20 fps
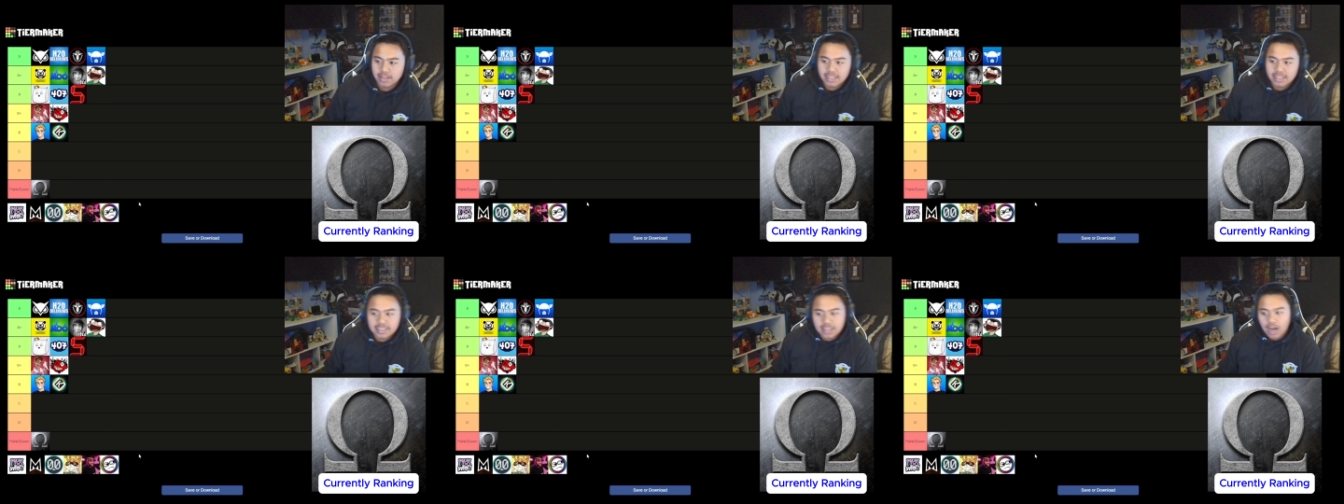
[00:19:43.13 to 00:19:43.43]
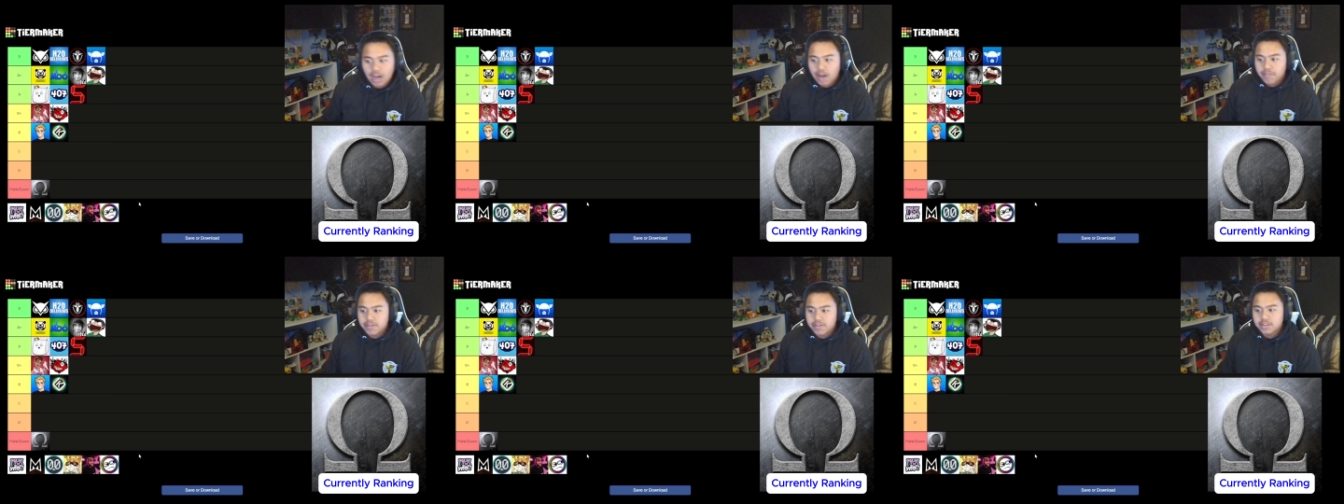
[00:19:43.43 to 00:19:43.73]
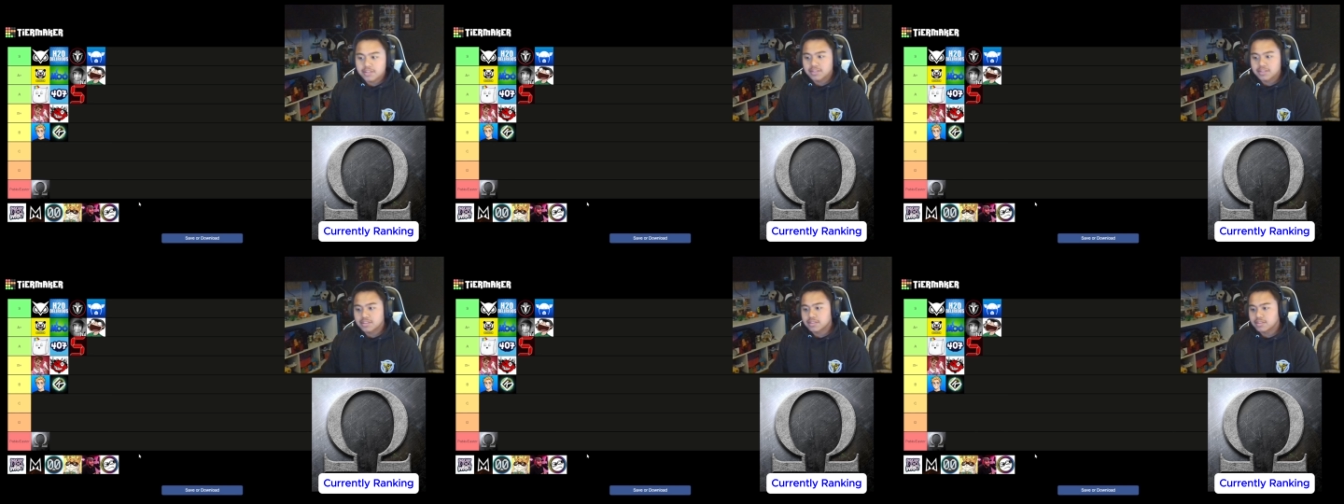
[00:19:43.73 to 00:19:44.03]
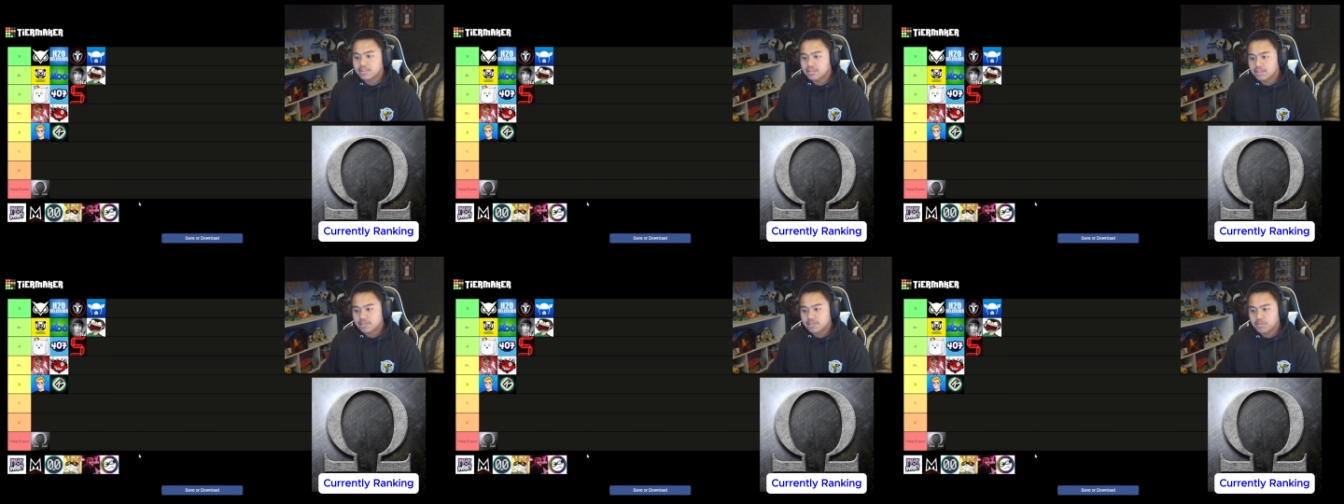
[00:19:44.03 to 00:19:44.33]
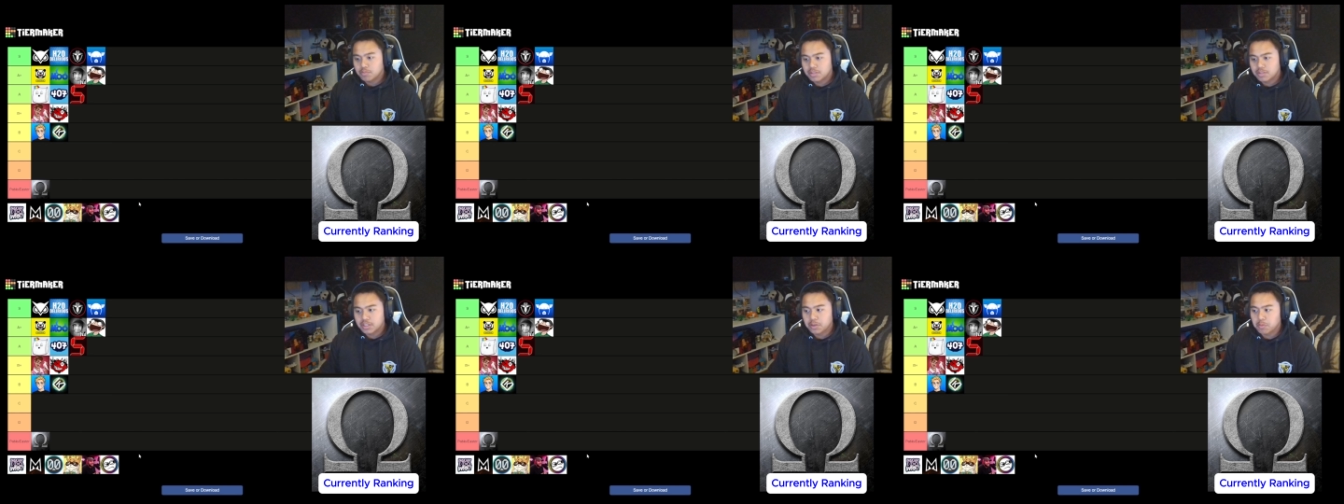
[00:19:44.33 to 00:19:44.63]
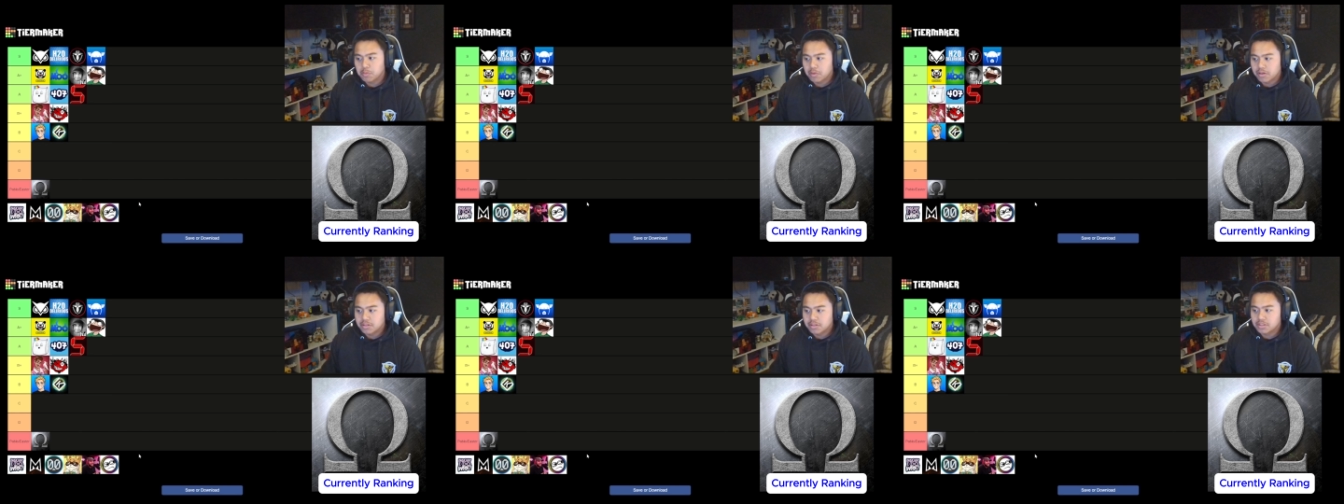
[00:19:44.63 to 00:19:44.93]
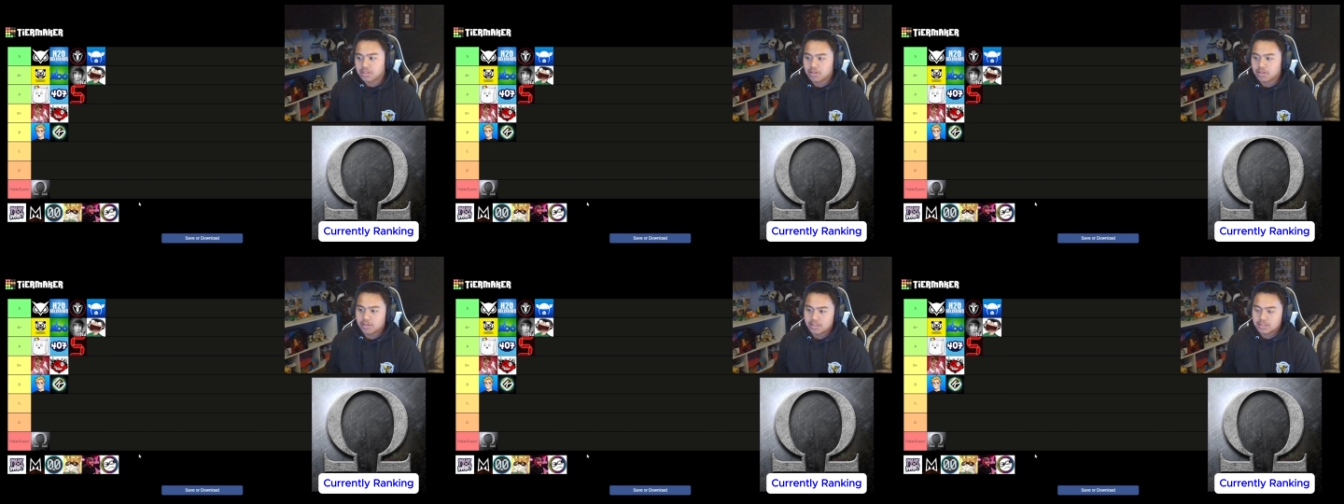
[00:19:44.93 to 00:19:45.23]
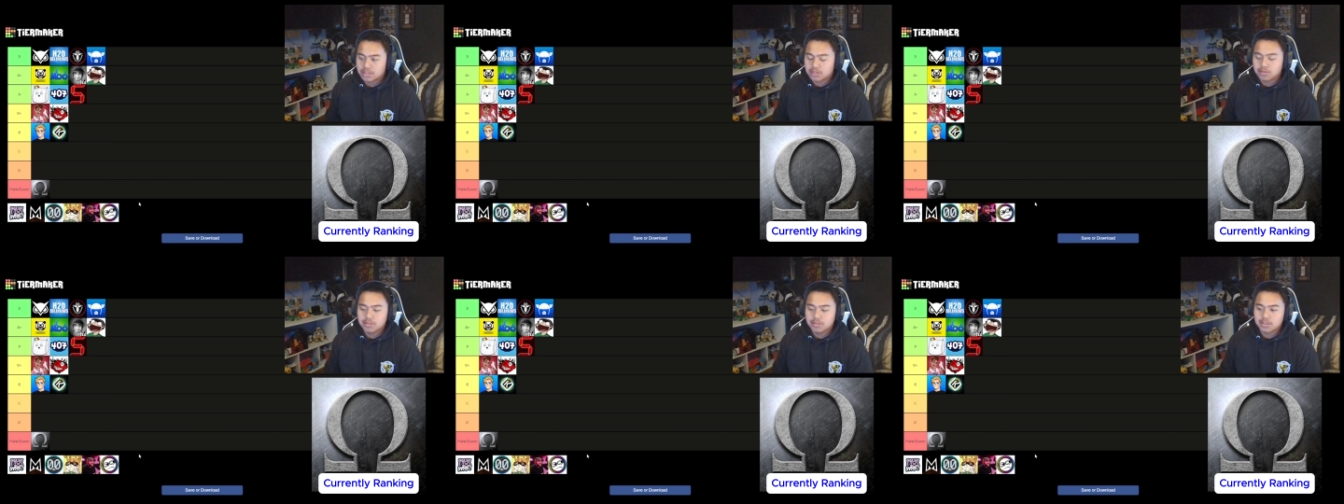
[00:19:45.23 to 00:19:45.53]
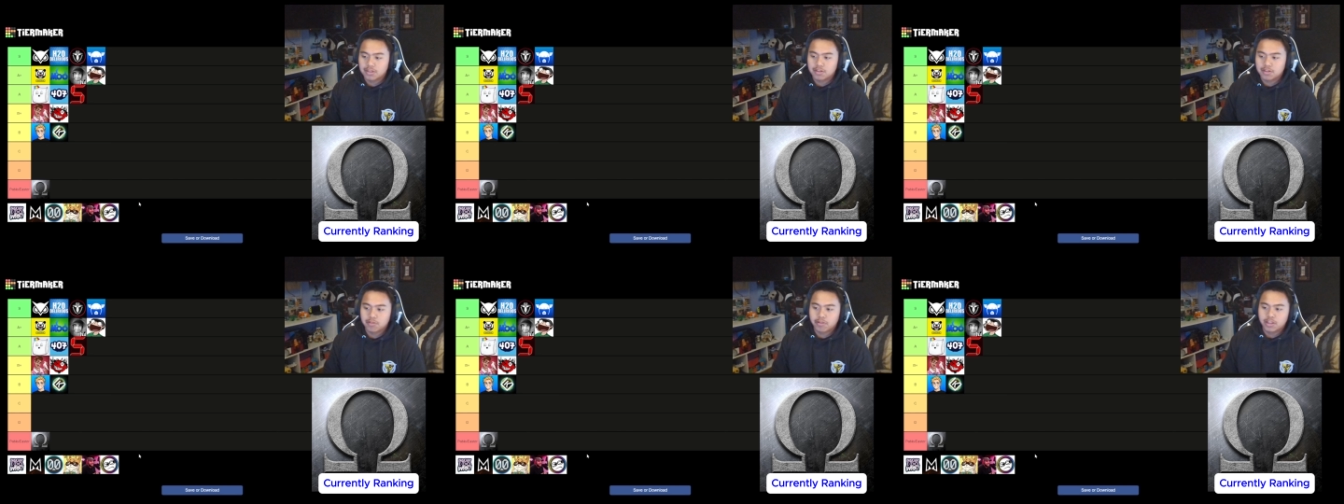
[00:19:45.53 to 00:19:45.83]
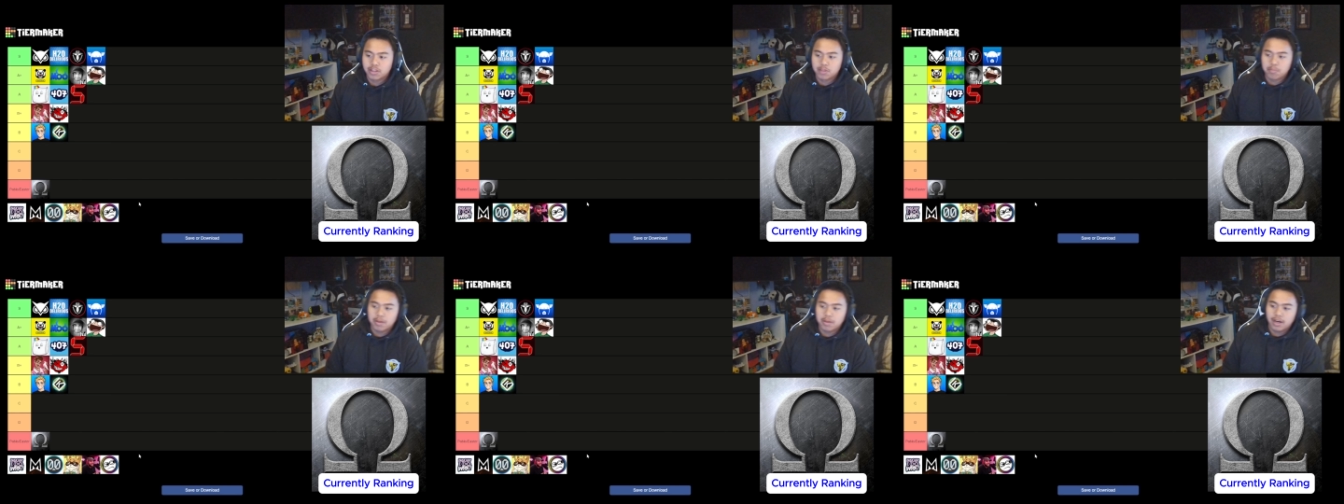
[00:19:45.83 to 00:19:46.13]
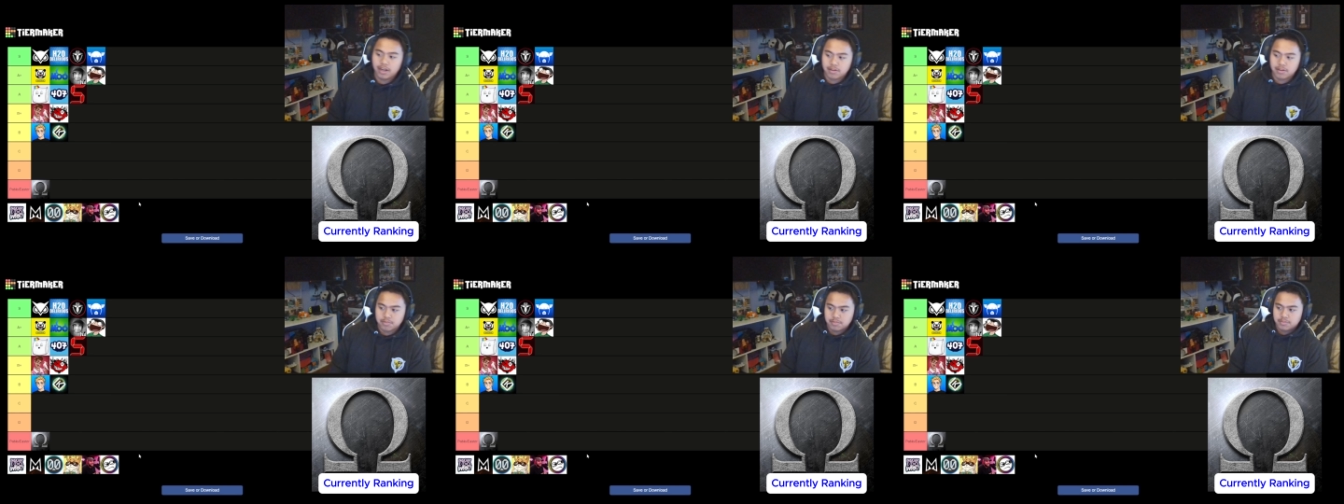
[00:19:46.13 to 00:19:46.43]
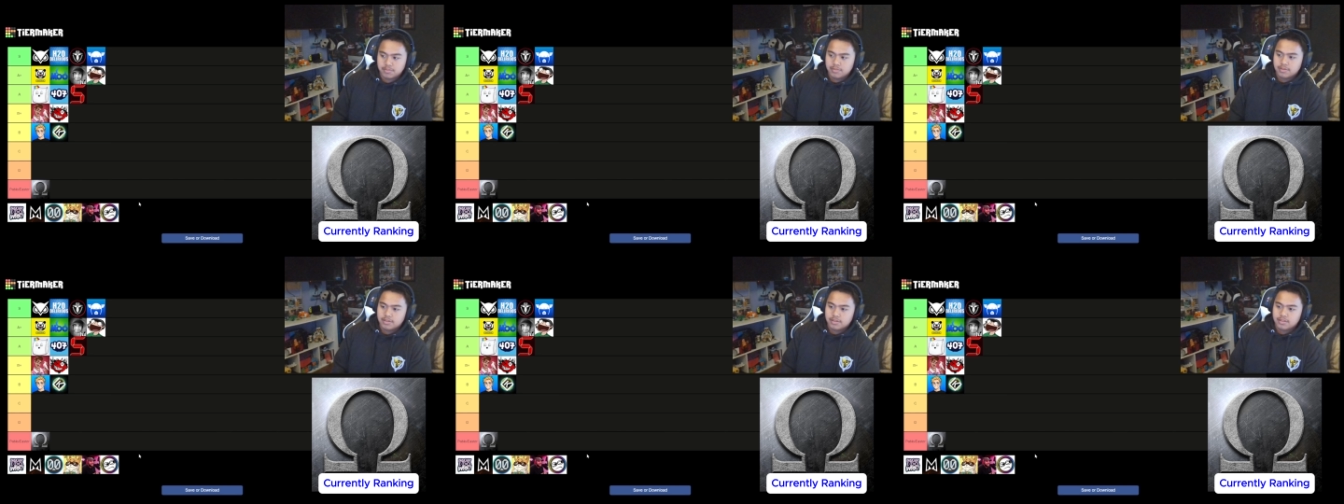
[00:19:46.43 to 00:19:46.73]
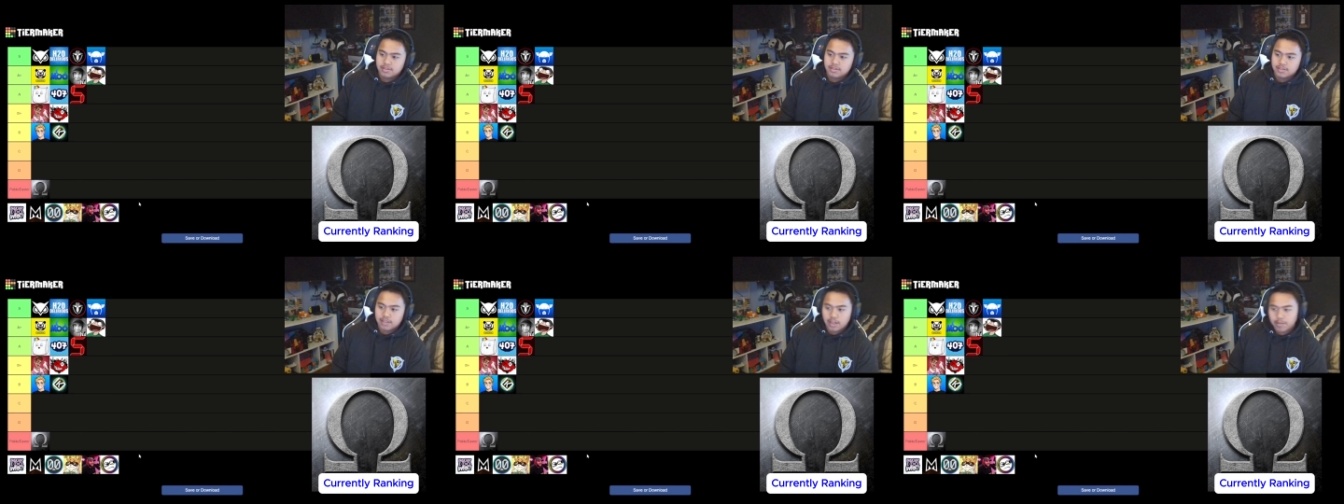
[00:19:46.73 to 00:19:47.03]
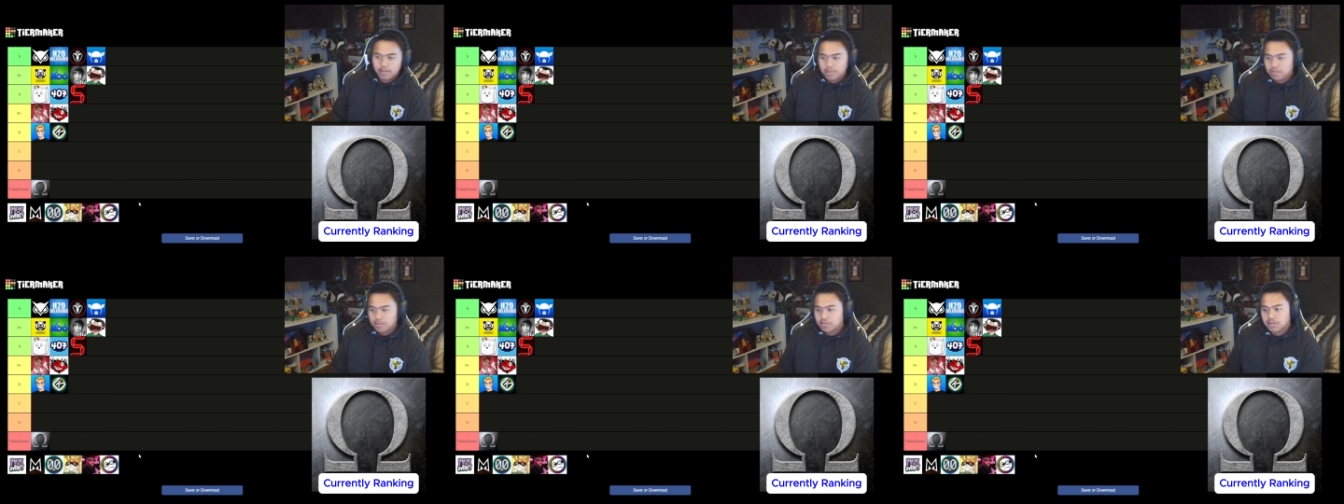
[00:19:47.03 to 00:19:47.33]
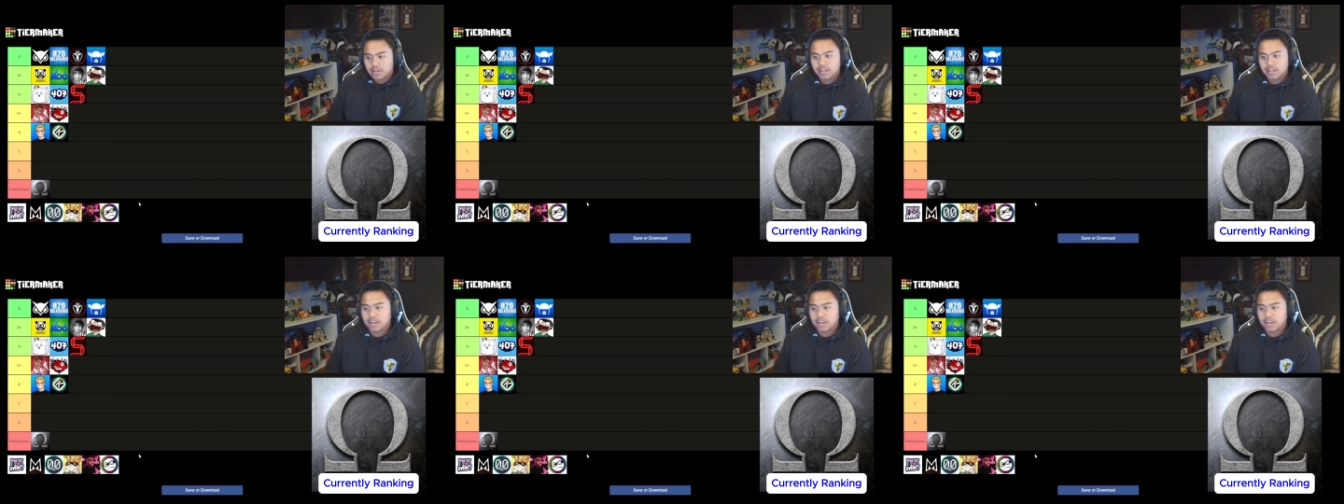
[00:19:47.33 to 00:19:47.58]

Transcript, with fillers: it's obvious here where he's going he's going all the way on the bottom i mean with all that